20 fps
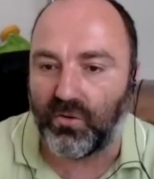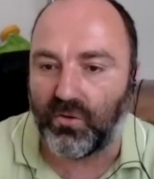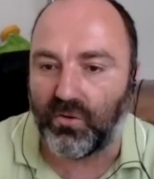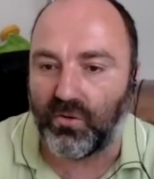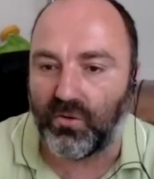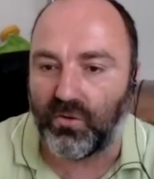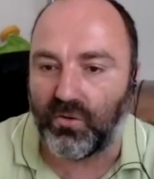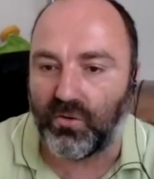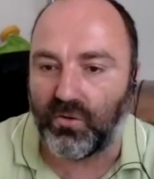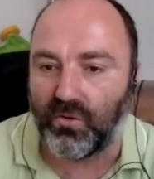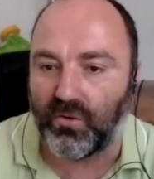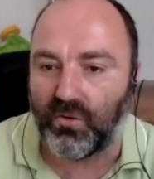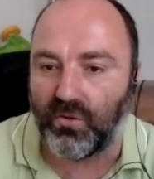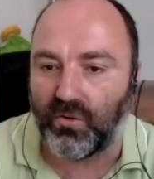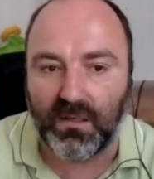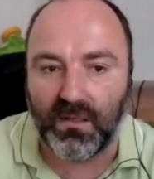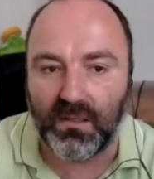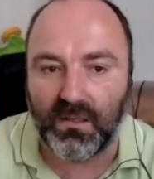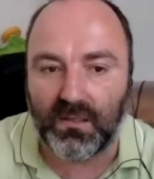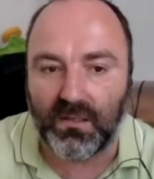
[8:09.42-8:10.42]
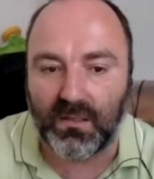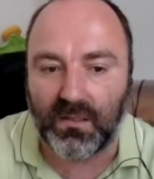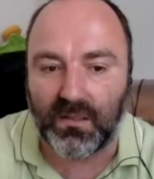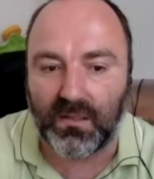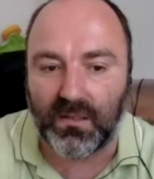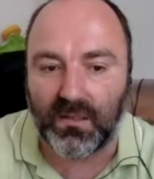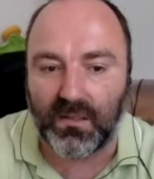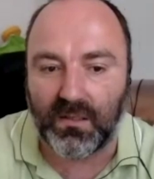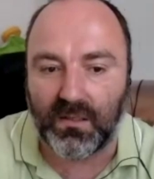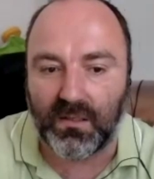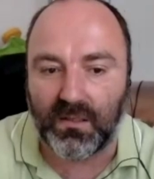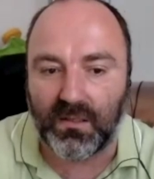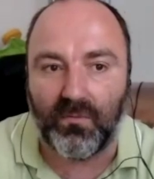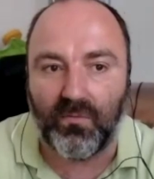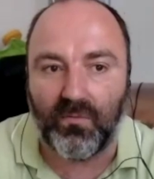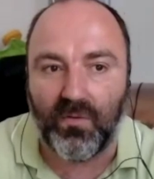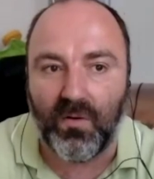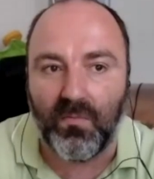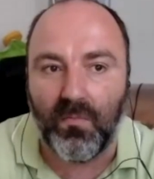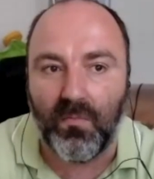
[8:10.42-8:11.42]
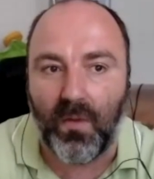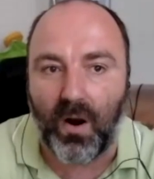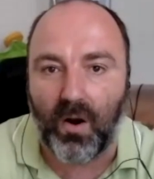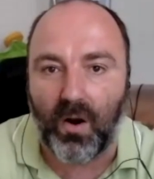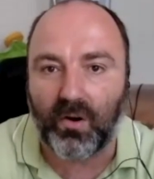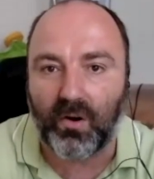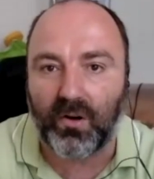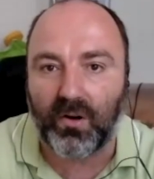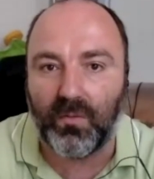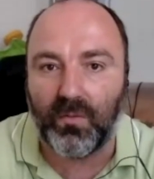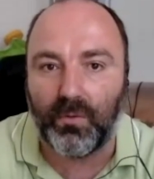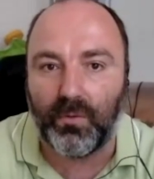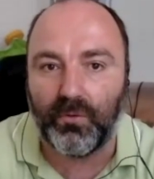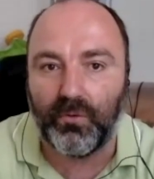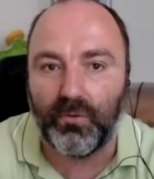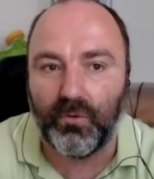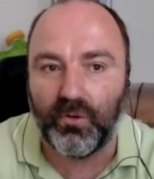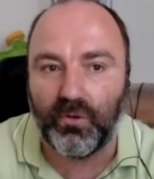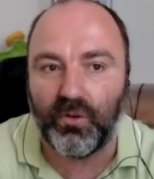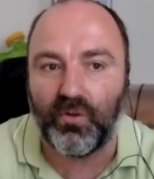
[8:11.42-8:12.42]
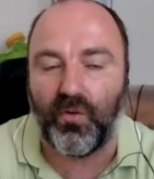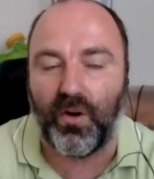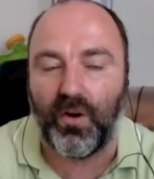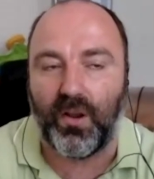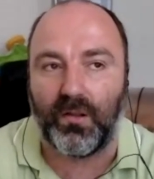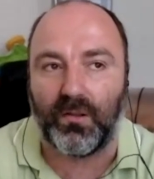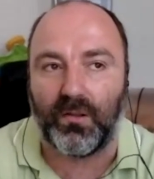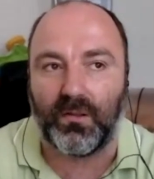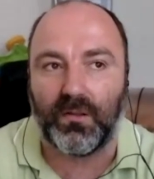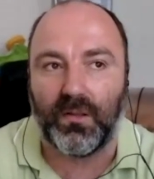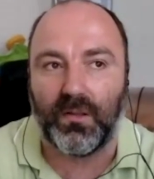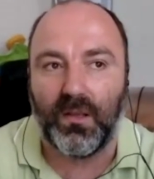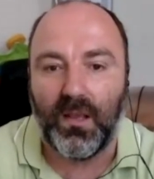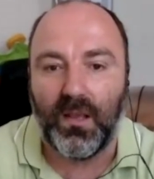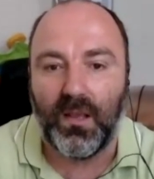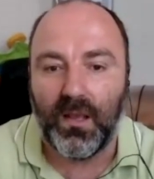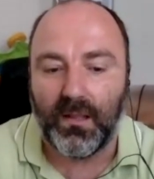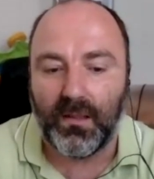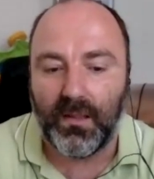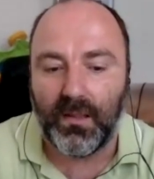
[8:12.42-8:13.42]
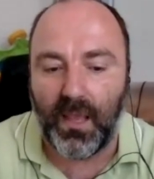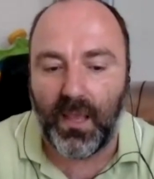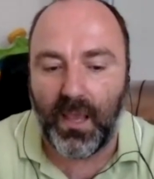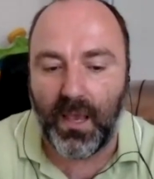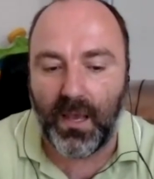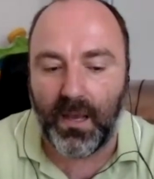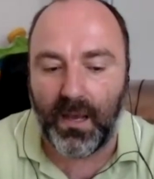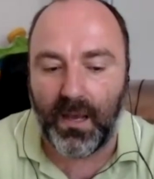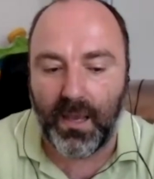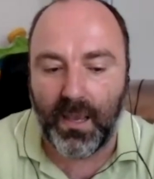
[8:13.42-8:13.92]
So really, magnesium is this remarkable nutrient.